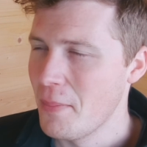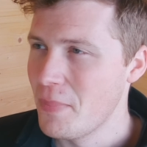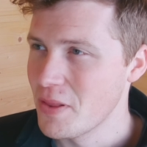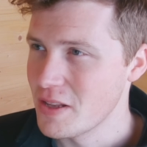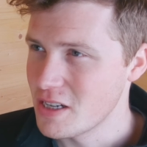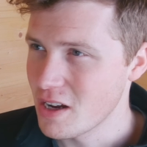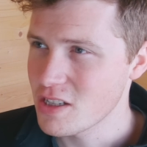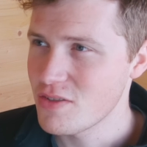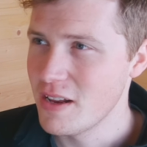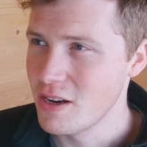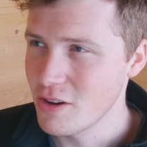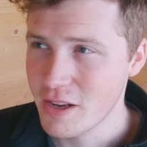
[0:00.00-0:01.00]
But the chance of
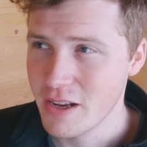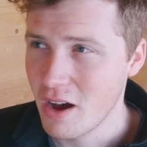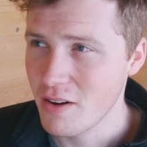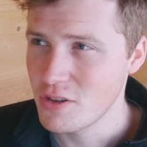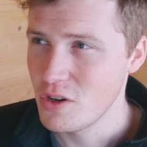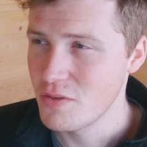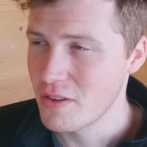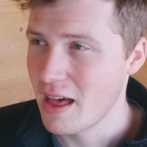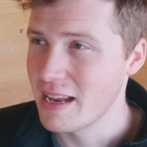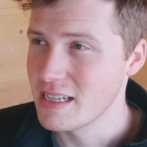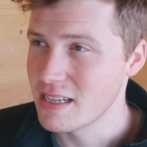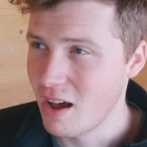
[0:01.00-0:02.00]
it looking after you for
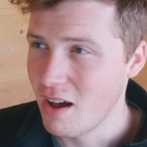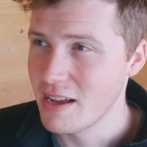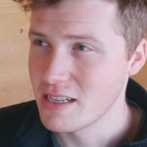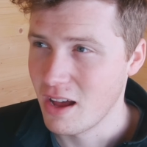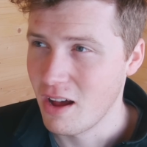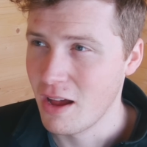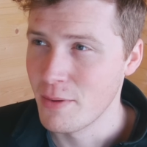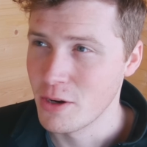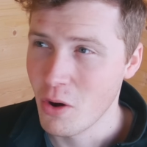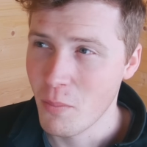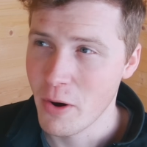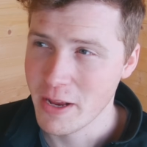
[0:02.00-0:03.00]
that entire time and
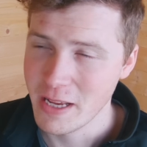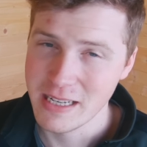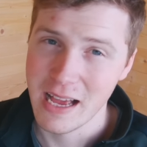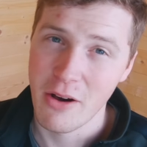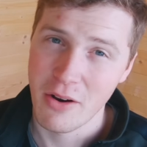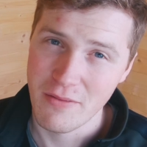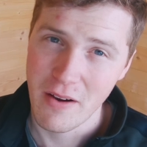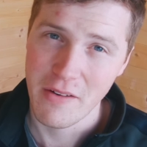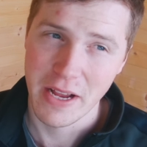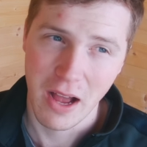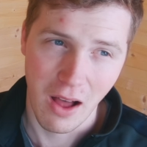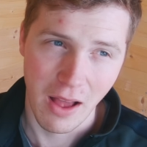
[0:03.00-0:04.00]
not breaking down are
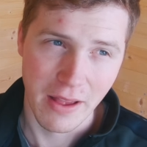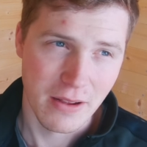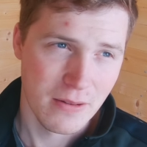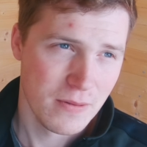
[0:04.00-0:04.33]
very high.